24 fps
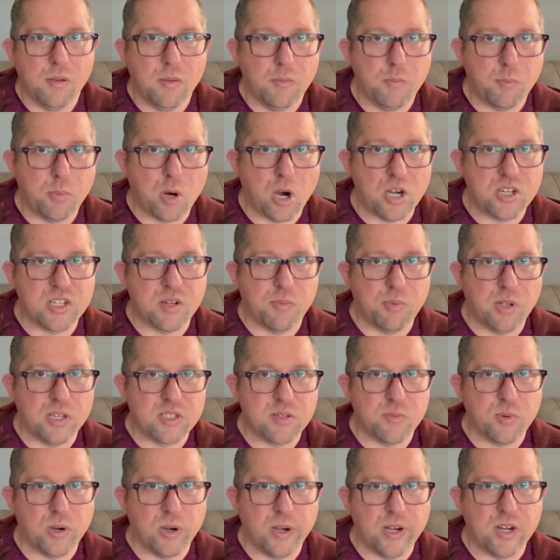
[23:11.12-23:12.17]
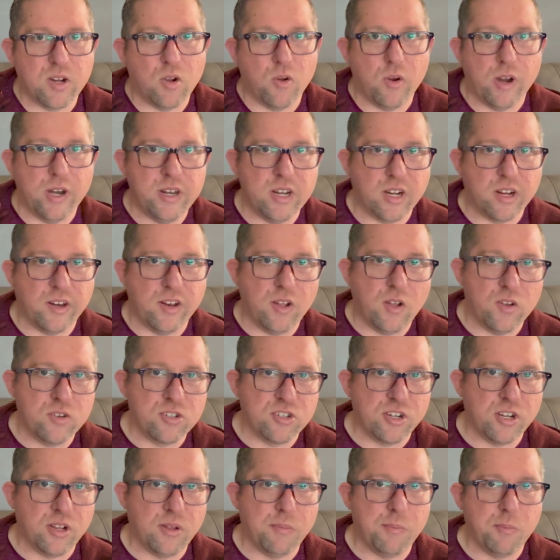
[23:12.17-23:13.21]
Parts of Pleasant Prairie go into
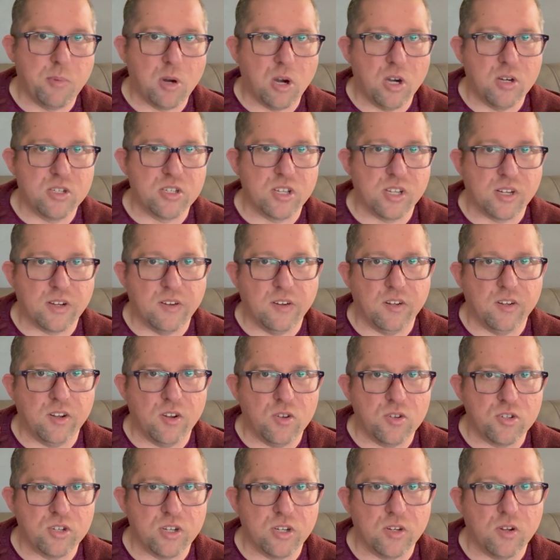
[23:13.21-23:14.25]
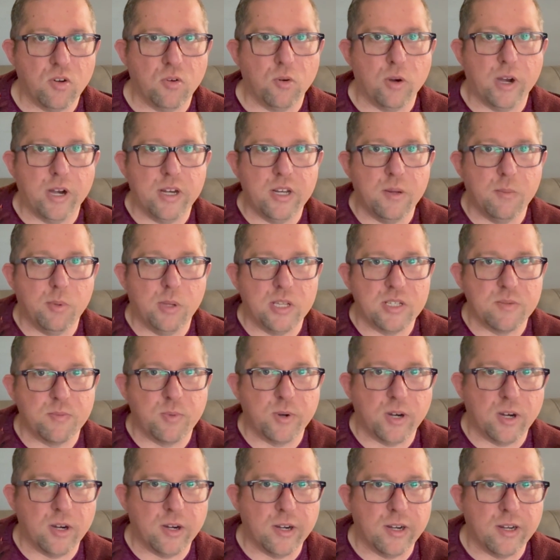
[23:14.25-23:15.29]
Kenosha. Parts of Kenosha go right into Pleasant
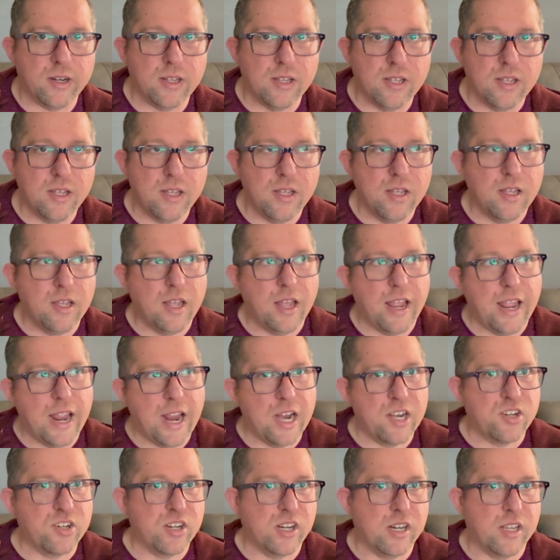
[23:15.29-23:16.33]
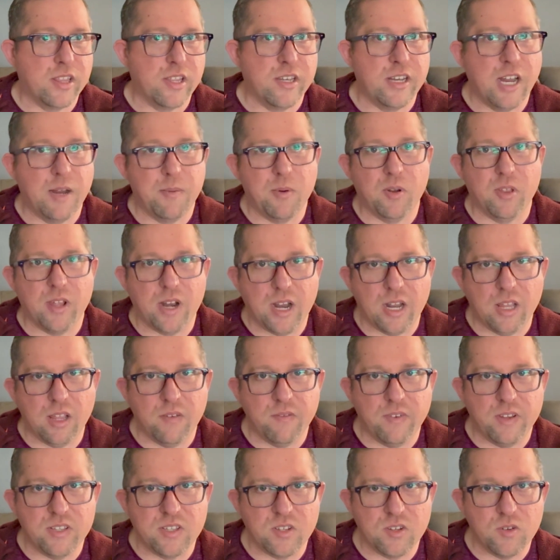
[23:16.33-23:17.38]
Prairie. Actually, the neighborhood that I live
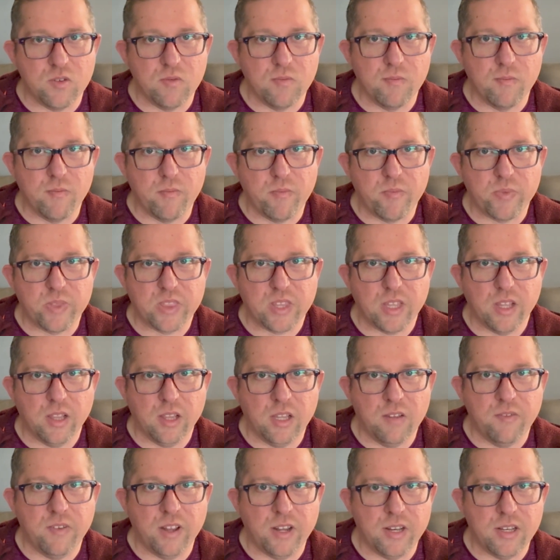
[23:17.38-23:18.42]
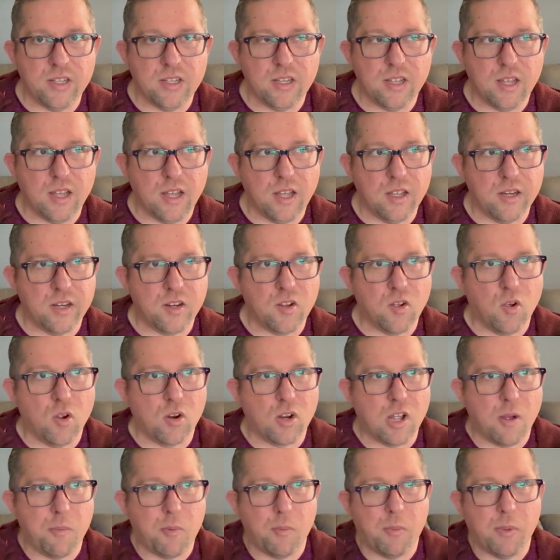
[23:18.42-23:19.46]
in, you go a
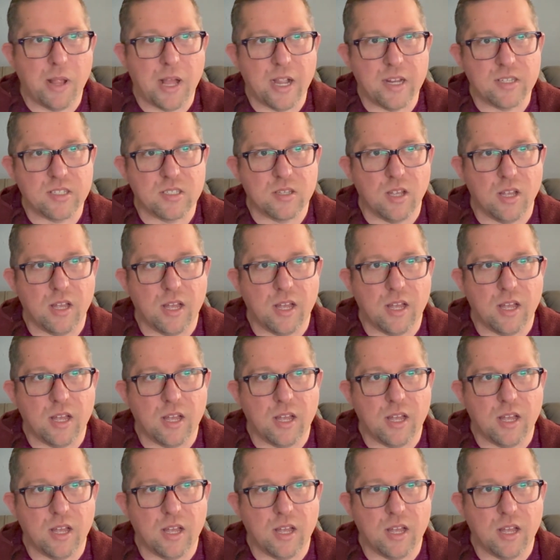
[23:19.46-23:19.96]
couple blocks